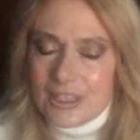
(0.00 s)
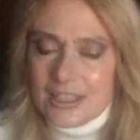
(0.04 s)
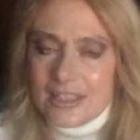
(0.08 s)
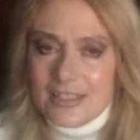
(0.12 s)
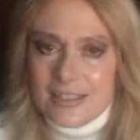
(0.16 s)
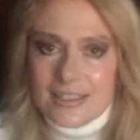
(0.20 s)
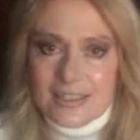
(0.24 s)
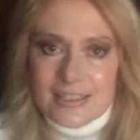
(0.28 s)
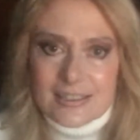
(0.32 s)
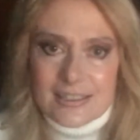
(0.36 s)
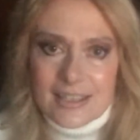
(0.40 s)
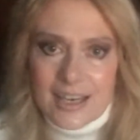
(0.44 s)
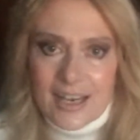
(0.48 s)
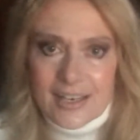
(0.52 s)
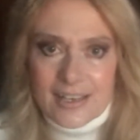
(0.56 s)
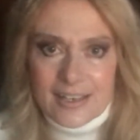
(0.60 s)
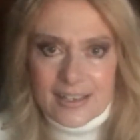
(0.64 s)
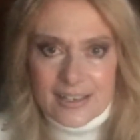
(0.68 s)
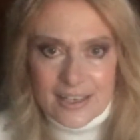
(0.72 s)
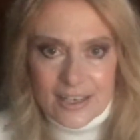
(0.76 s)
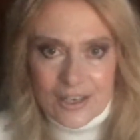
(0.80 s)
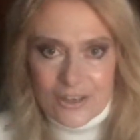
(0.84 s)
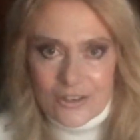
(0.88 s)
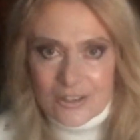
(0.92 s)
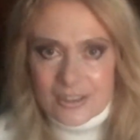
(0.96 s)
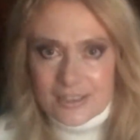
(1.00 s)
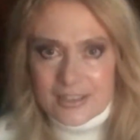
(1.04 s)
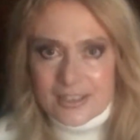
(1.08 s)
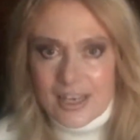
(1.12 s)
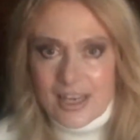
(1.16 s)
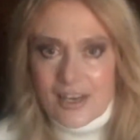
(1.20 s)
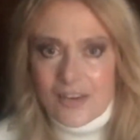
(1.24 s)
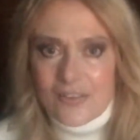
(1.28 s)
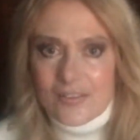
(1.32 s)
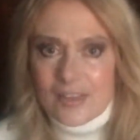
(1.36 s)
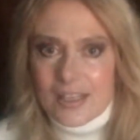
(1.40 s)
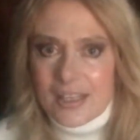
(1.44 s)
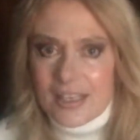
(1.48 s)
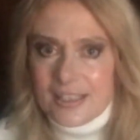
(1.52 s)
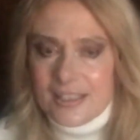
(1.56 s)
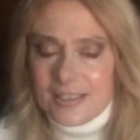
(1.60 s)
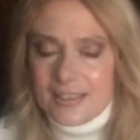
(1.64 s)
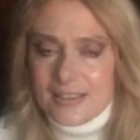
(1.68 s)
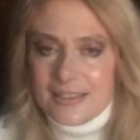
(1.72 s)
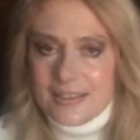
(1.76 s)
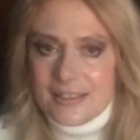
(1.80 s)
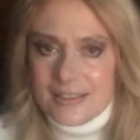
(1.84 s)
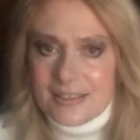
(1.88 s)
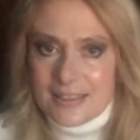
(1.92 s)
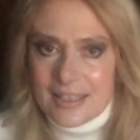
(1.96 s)
just kind of narrowed it down that
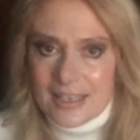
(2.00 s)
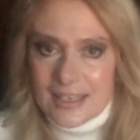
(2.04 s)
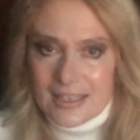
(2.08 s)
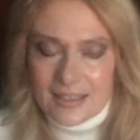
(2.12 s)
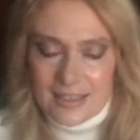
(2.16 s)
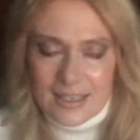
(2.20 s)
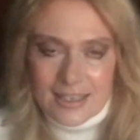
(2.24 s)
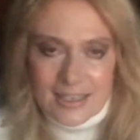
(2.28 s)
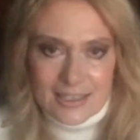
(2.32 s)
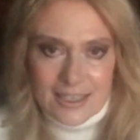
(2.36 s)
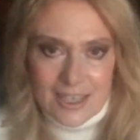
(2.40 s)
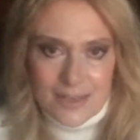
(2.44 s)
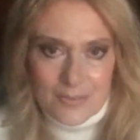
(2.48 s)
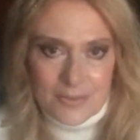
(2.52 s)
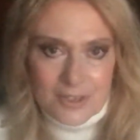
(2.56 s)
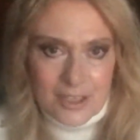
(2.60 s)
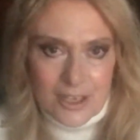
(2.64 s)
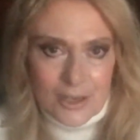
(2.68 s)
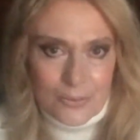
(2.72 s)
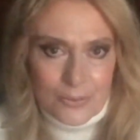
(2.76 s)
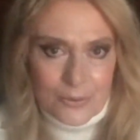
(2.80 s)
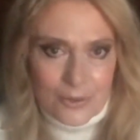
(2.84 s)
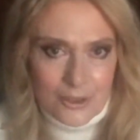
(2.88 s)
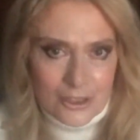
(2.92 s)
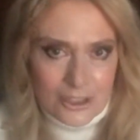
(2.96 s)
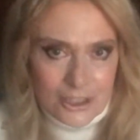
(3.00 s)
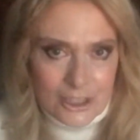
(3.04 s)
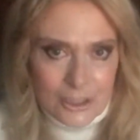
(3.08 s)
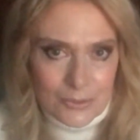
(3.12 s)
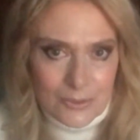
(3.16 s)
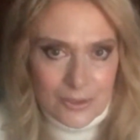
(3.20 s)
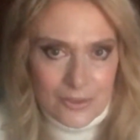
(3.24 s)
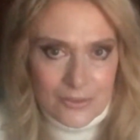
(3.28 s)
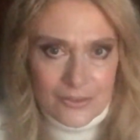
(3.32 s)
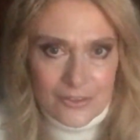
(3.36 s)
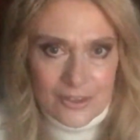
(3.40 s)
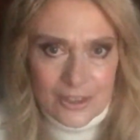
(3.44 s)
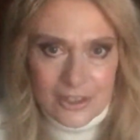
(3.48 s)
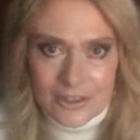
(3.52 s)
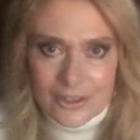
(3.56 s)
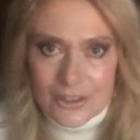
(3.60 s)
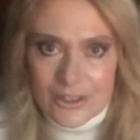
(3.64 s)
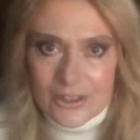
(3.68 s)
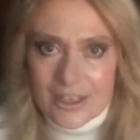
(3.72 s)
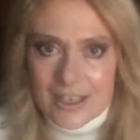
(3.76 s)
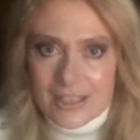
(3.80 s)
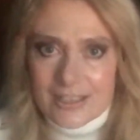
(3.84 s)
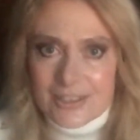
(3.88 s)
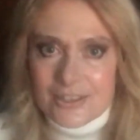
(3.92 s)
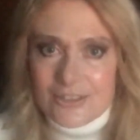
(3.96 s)
a lot of times at work she wouldn't feel
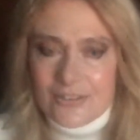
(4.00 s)
good.